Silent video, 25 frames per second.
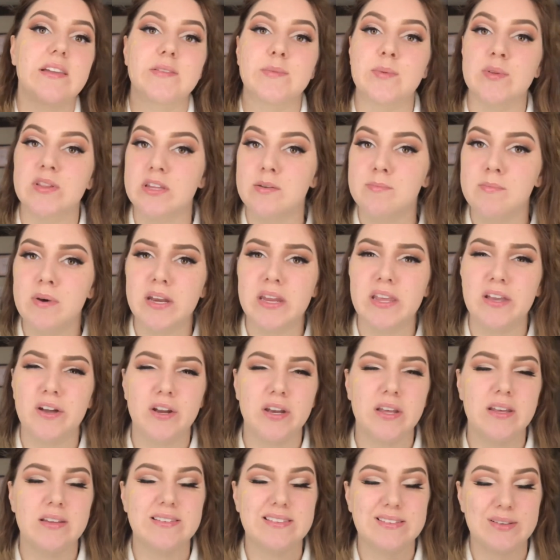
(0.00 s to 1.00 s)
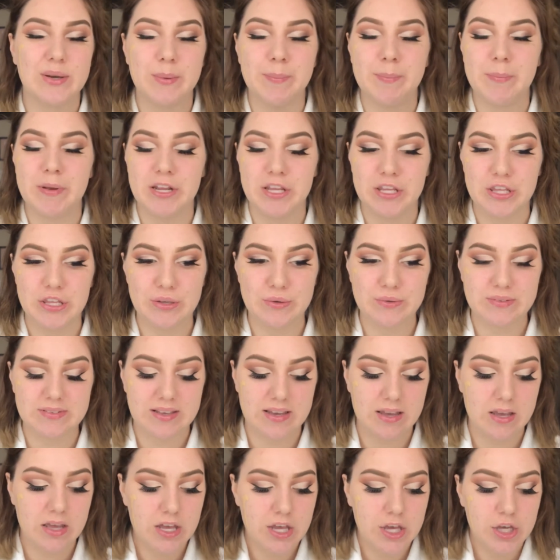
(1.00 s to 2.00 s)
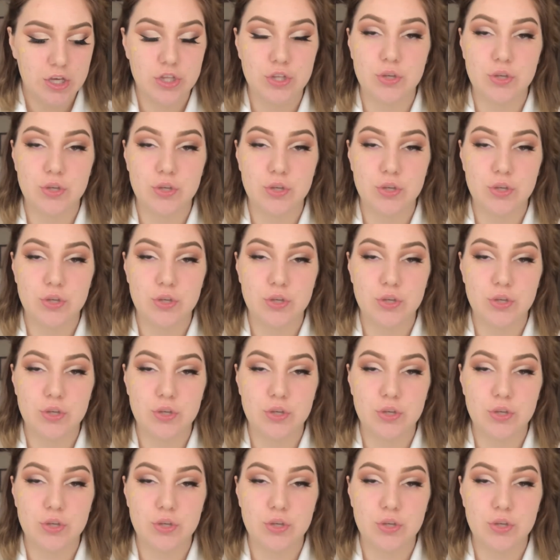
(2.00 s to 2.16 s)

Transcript: spent the money on it, so I'm gonna use it.